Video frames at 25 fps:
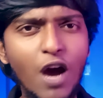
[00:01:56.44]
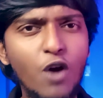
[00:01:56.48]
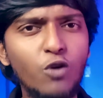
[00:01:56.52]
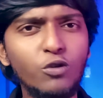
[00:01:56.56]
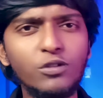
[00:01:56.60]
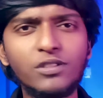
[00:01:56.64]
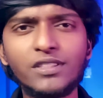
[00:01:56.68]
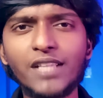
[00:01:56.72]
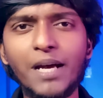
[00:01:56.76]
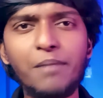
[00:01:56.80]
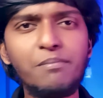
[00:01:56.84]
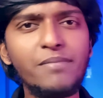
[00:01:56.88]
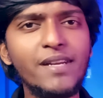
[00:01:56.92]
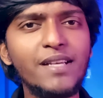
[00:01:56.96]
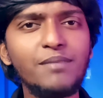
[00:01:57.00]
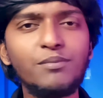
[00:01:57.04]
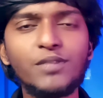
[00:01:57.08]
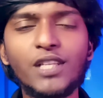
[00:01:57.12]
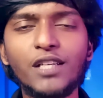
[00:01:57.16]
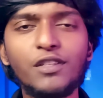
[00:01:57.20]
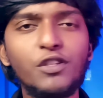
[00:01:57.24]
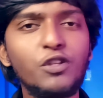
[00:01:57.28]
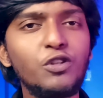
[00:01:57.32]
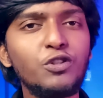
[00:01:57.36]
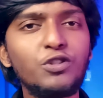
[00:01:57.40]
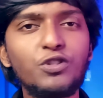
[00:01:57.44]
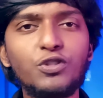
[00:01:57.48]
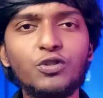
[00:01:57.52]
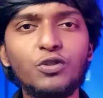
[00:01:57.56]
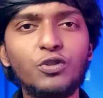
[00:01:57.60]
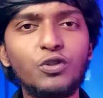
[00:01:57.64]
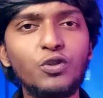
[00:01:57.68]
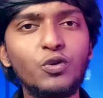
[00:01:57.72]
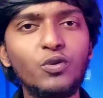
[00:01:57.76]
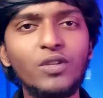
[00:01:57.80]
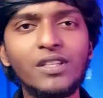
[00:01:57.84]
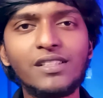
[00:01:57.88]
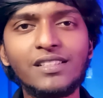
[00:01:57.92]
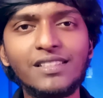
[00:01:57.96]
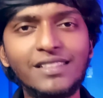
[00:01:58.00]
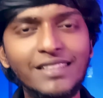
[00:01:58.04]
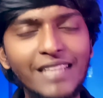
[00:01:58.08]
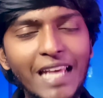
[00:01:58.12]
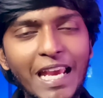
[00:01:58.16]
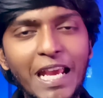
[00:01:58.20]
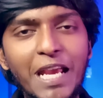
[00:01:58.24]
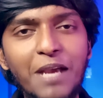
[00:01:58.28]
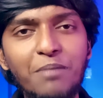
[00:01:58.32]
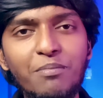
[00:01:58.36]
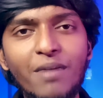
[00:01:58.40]
now, sometimes I used to do the
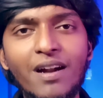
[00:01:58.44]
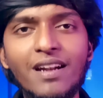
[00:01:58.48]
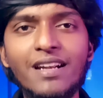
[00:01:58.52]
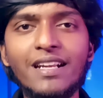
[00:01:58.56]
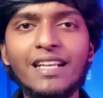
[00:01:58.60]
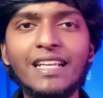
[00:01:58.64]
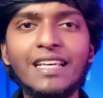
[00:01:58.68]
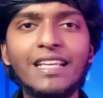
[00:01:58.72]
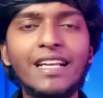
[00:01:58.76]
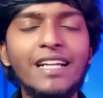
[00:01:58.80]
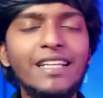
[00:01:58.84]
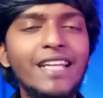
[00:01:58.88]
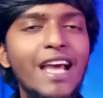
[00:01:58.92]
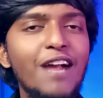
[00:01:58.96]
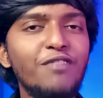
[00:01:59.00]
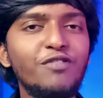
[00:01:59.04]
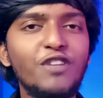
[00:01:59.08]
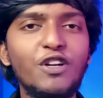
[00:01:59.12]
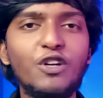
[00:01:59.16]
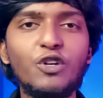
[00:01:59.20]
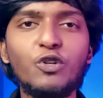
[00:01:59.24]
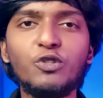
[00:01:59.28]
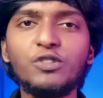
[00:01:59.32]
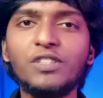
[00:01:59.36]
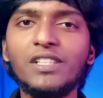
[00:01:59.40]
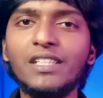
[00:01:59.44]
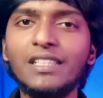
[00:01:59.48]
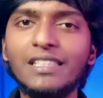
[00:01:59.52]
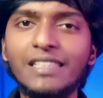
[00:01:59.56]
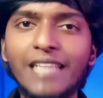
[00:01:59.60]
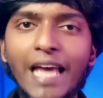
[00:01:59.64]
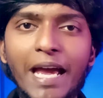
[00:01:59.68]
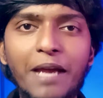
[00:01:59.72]
same and regret after losing